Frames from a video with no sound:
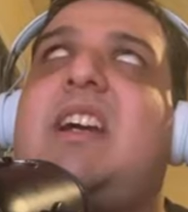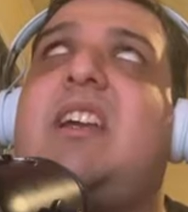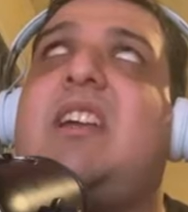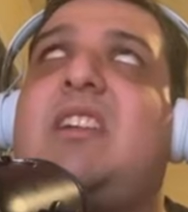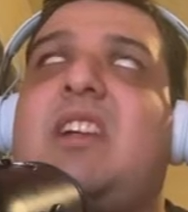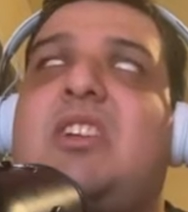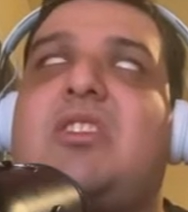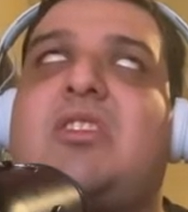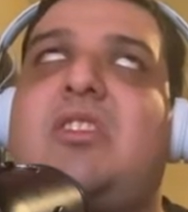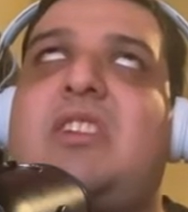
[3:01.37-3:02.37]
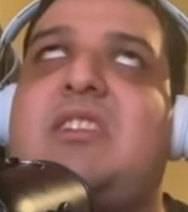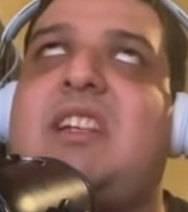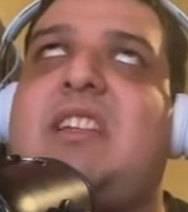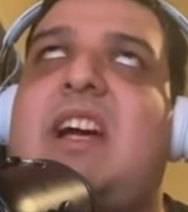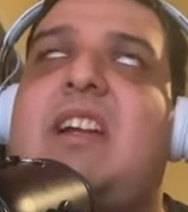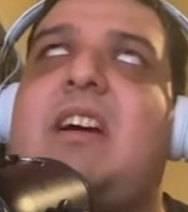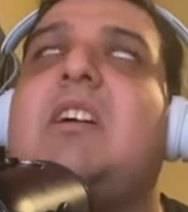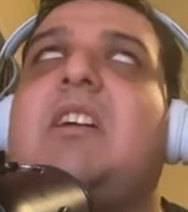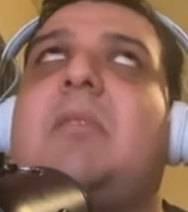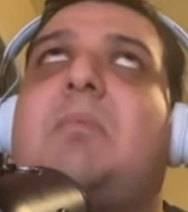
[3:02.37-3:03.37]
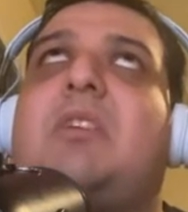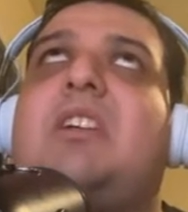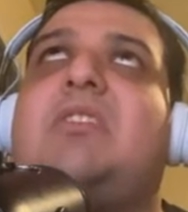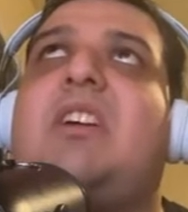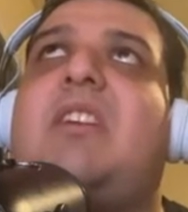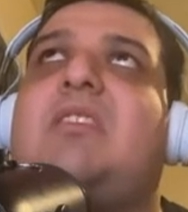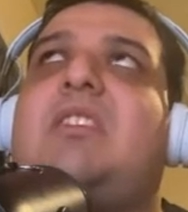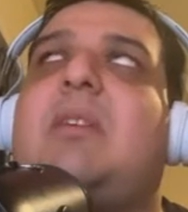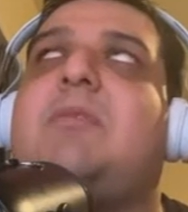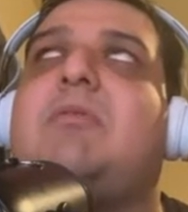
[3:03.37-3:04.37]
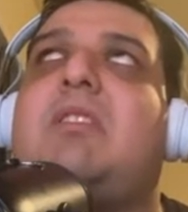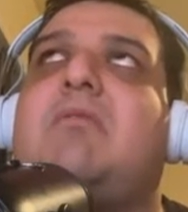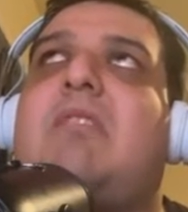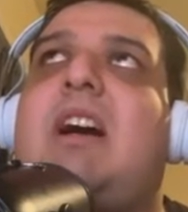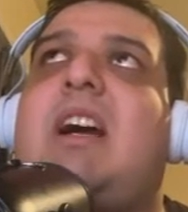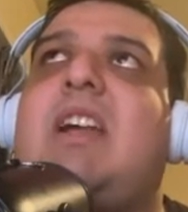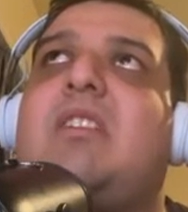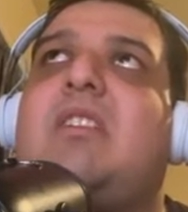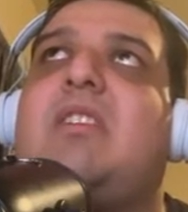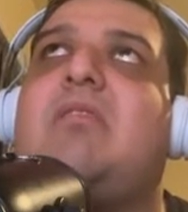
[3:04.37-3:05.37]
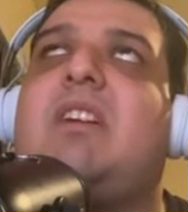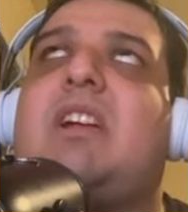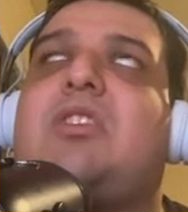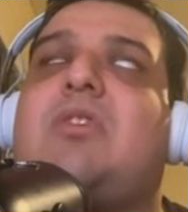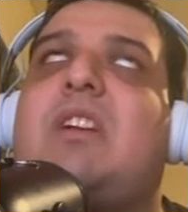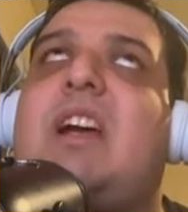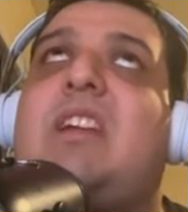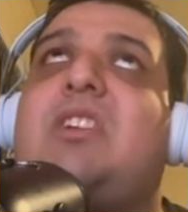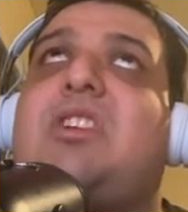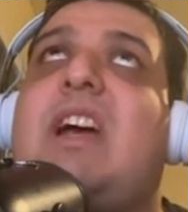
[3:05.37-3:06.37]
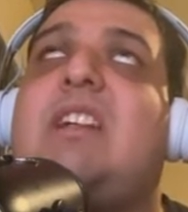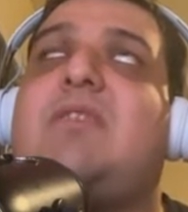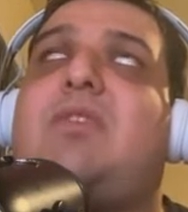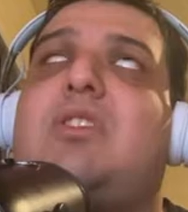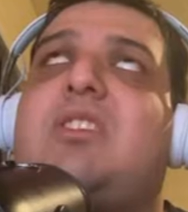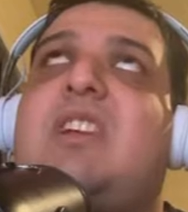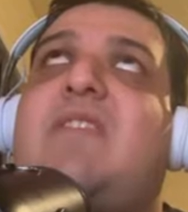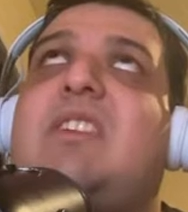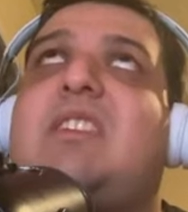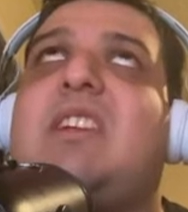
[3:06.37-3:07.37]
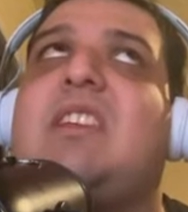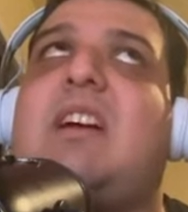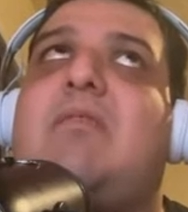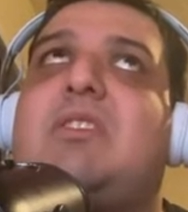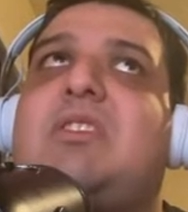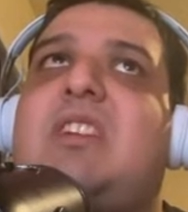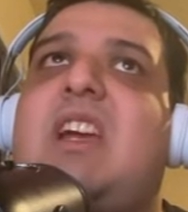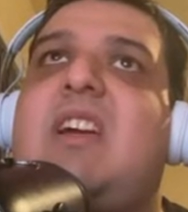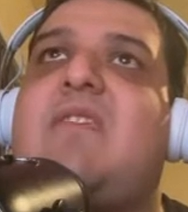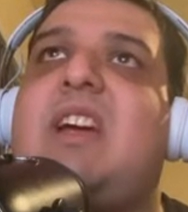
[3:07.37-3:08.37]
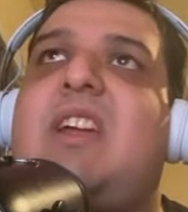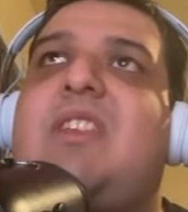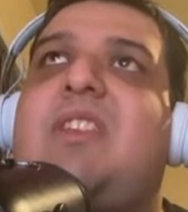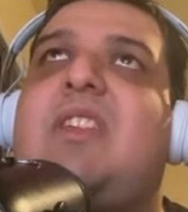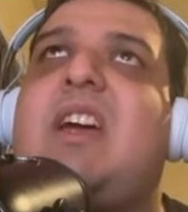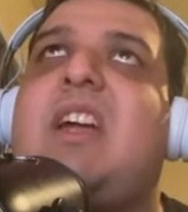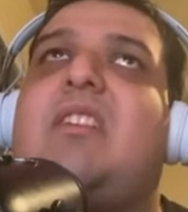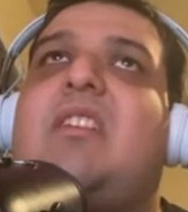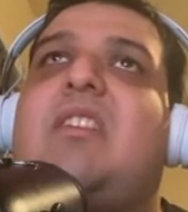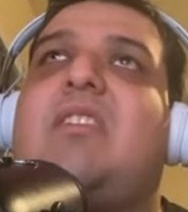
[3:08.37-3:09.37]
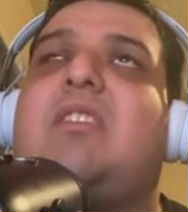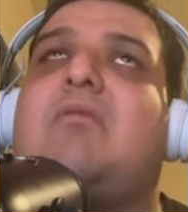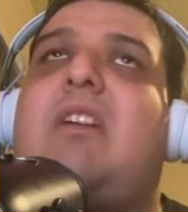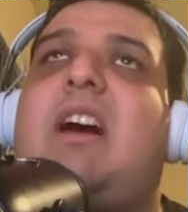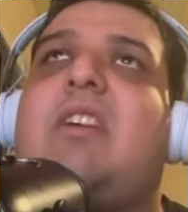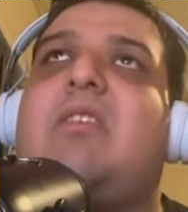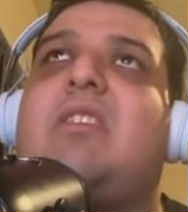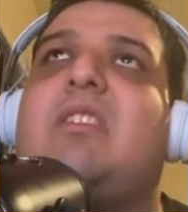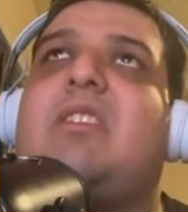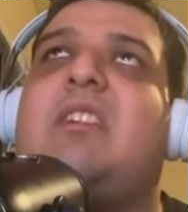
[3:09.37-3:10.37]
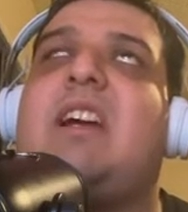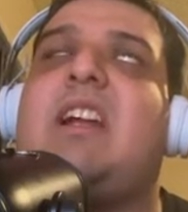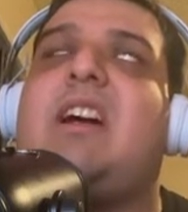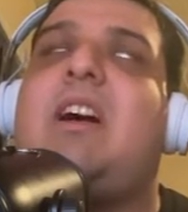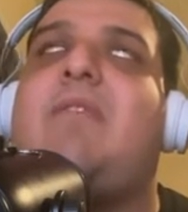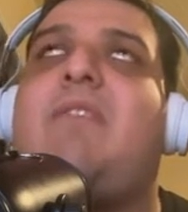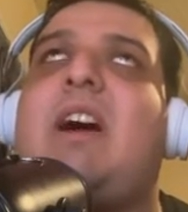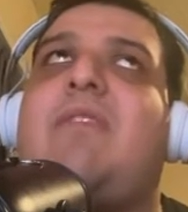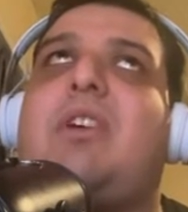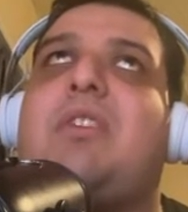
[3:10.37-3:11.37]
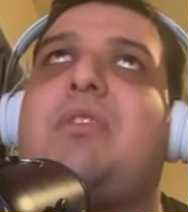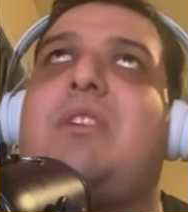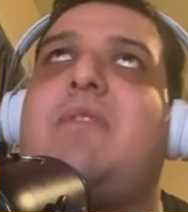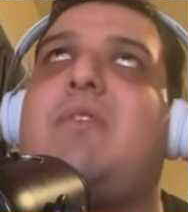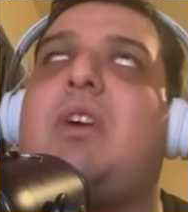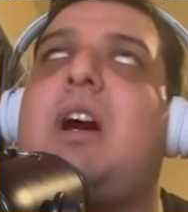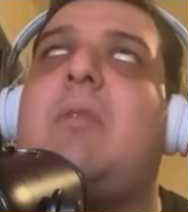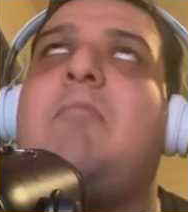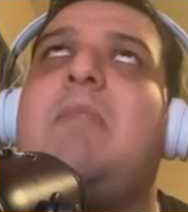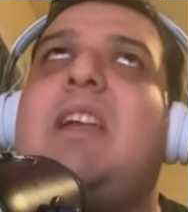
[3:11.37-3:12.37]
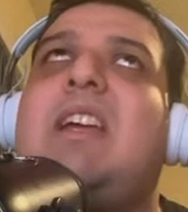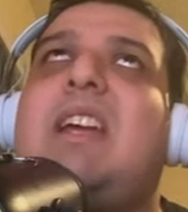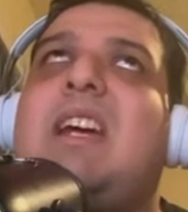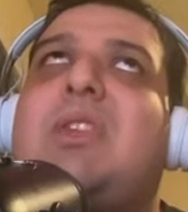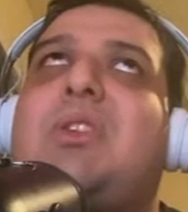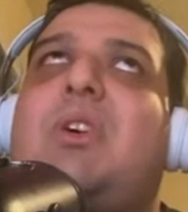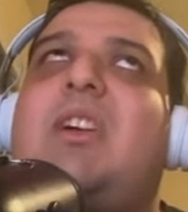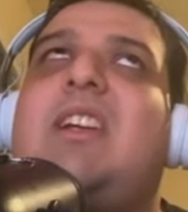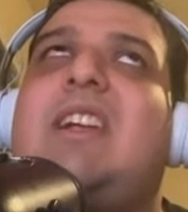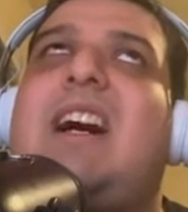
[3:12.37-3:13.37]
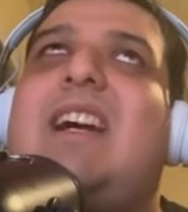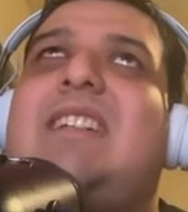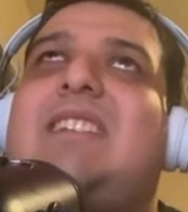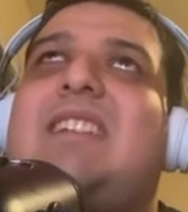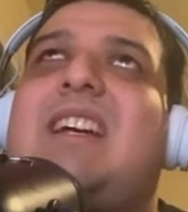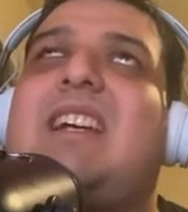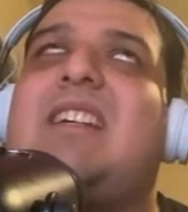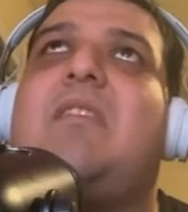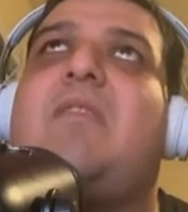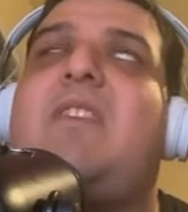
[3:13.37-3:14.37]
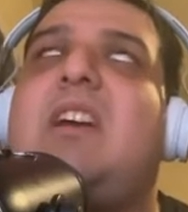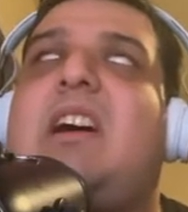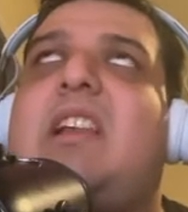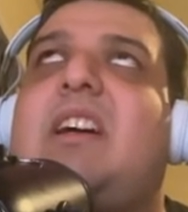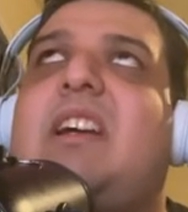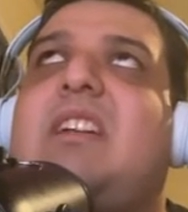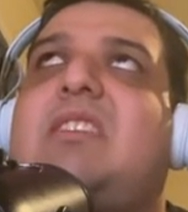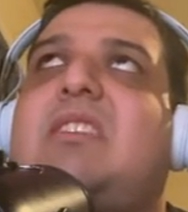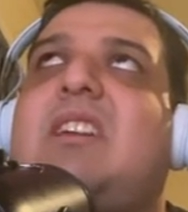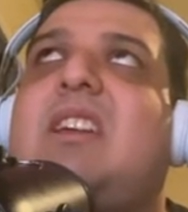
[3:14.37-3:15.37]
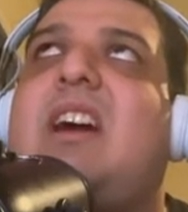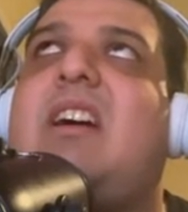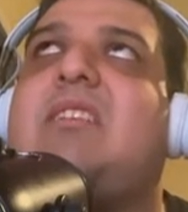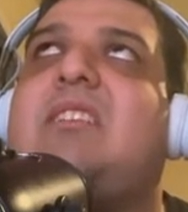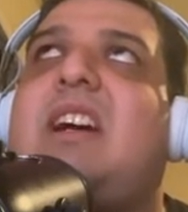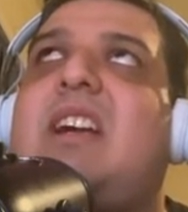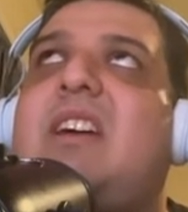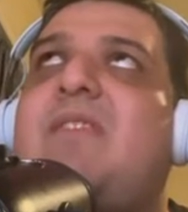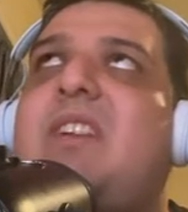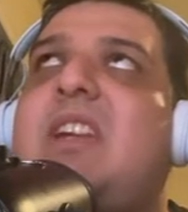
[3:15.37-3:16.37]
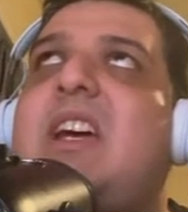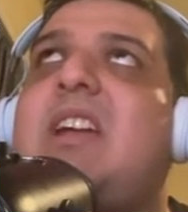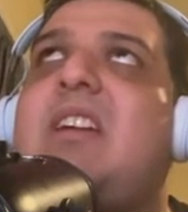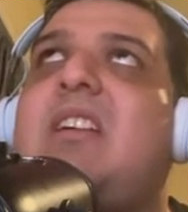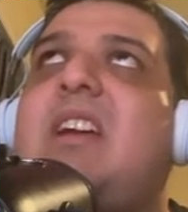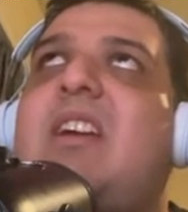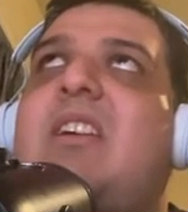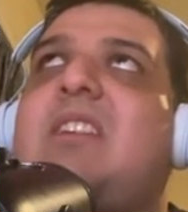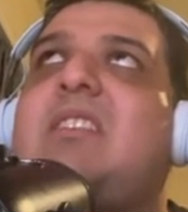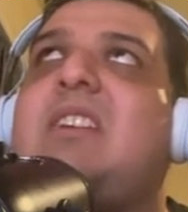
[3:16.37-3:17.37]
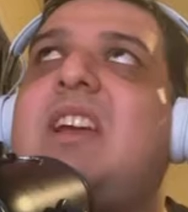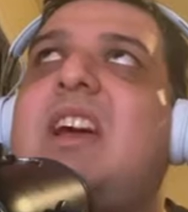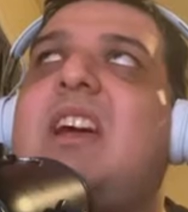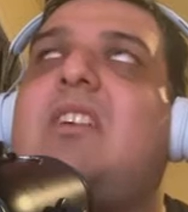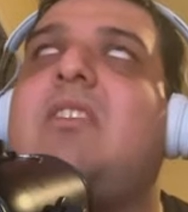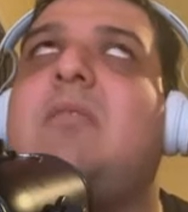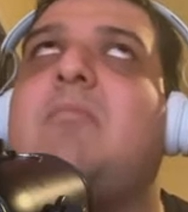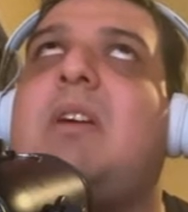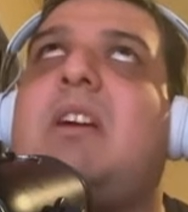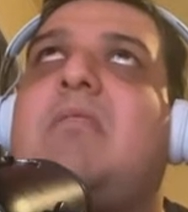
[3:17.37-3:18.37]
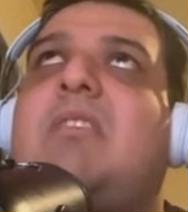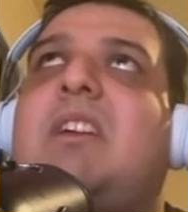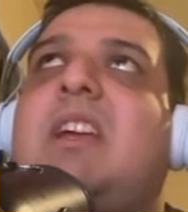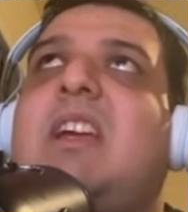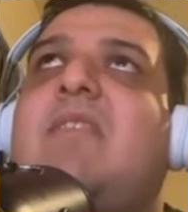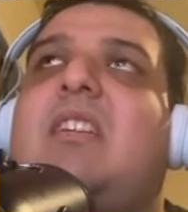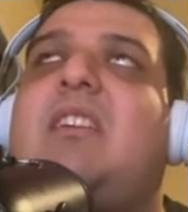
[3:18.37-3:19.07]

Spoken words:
They just couldn't set that up. Kaprizov tips one wide. We get a shorthanded chance for Stevenson that was saved. And then the Wild get a 5-on-3 for 1 minute and 39 seconds. Fiala hits the outside of the net. Eriksson Ek couldn't bury one in.